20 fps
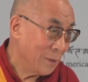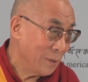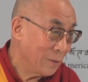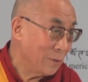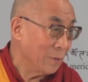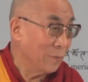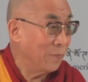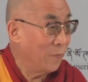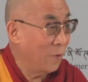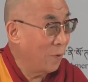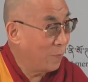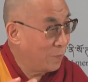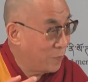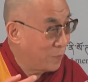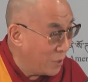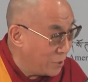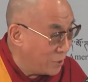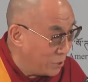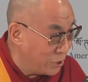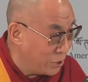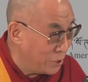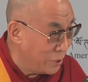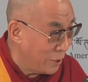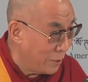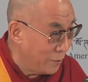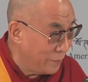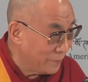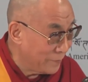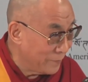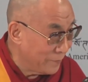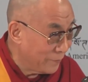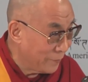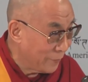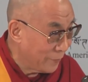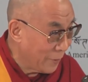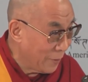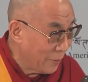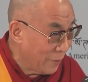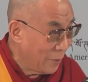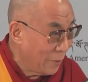So for practitioner
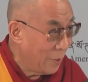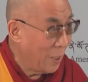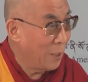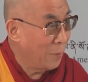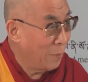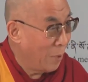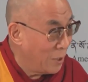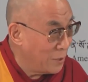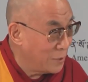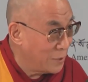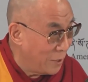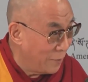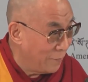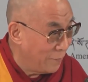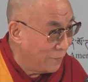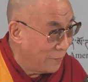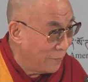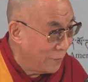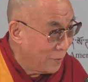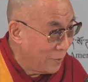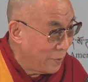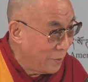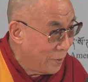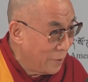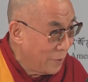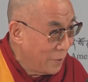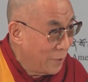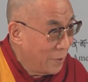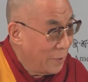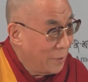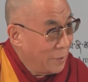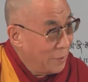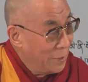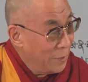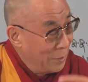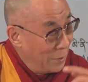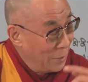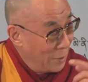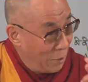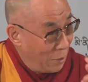like myself,
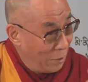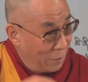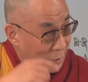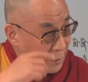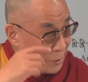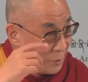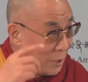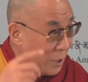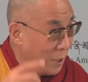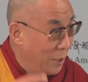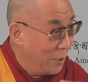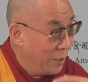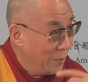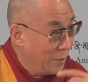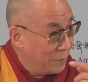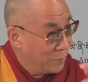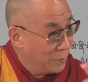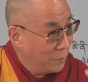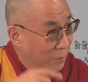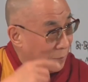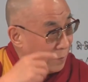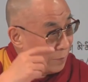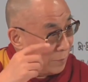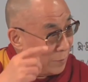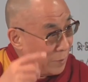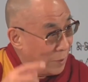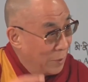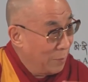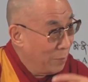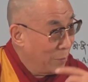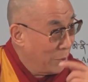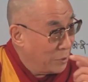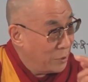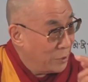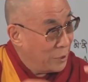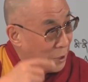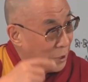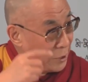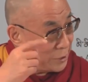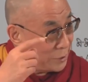our daily sort of
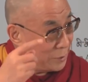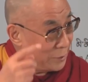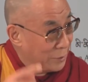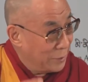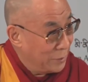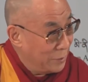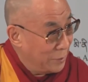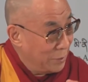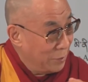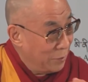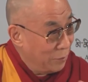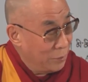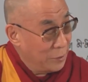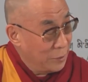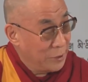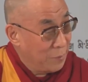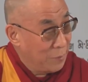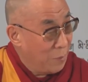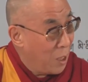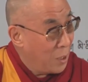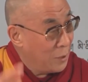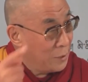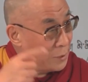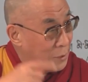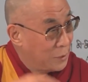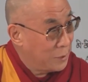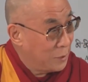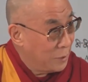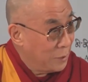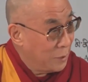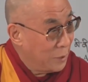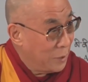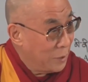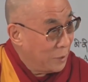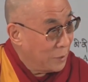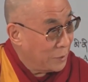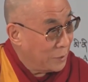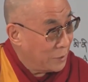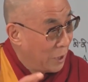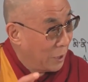meditation will reminds
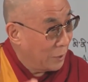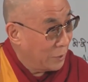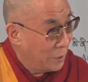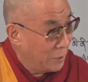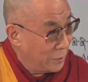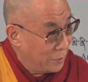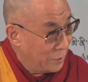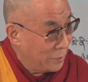death.